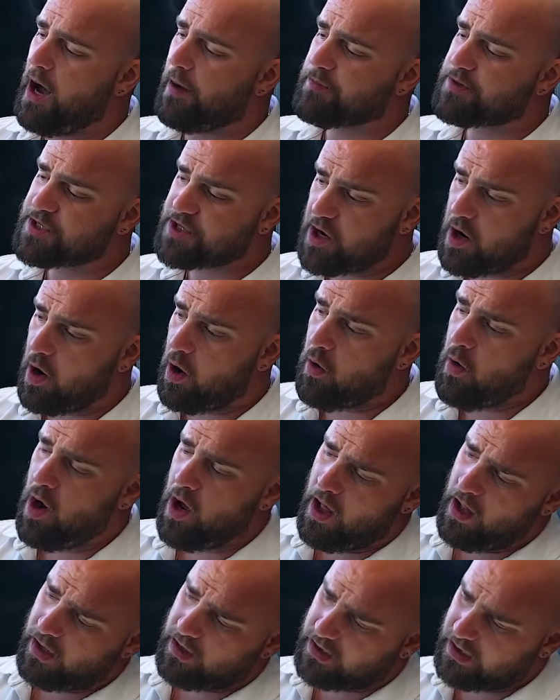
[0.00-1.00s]
So
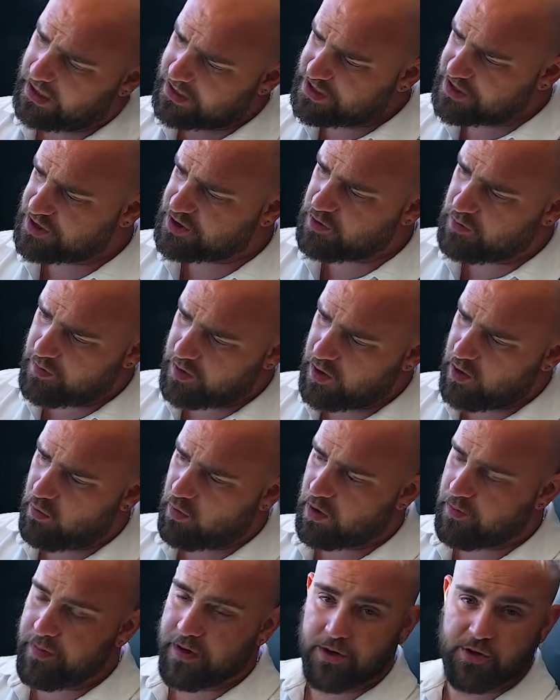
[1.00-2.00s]
let's assume that you
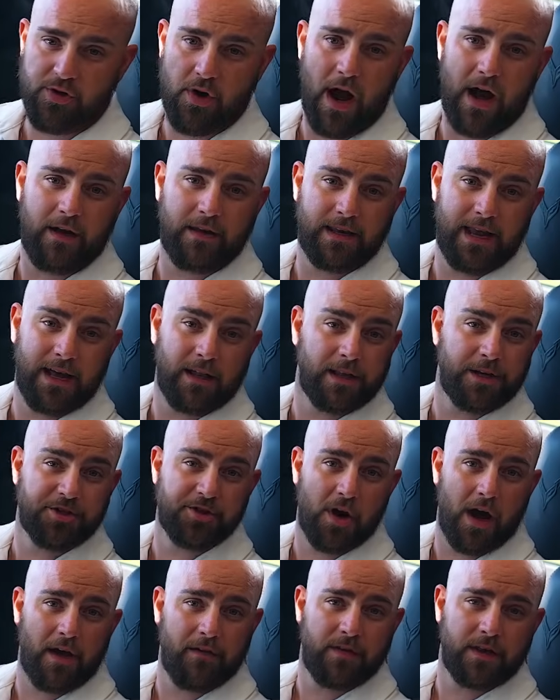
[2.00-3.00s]
would have been daily
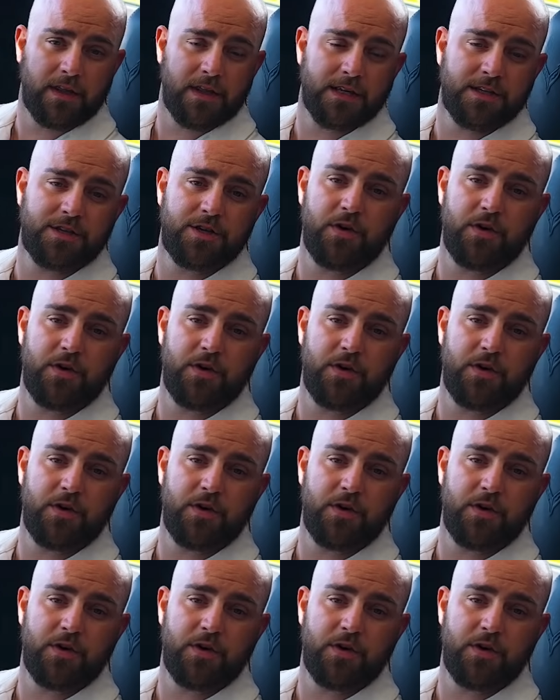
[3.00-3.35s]
driving this.